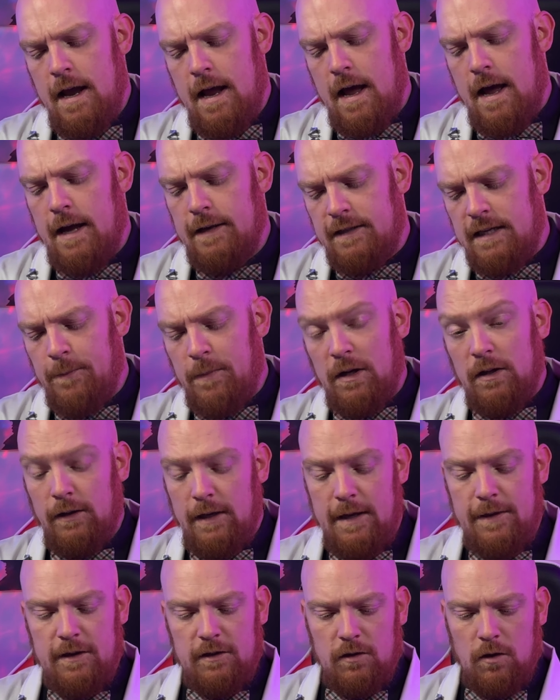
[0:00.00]
Uh,
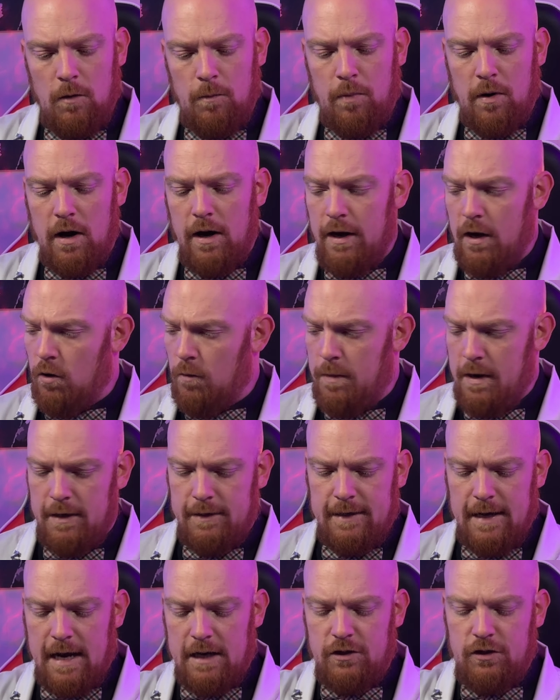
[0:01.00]
typically, this little part here would be
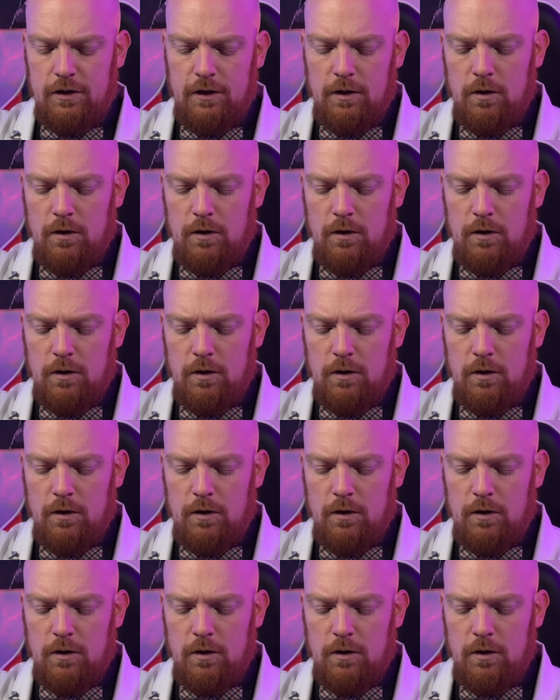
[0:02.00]
attached to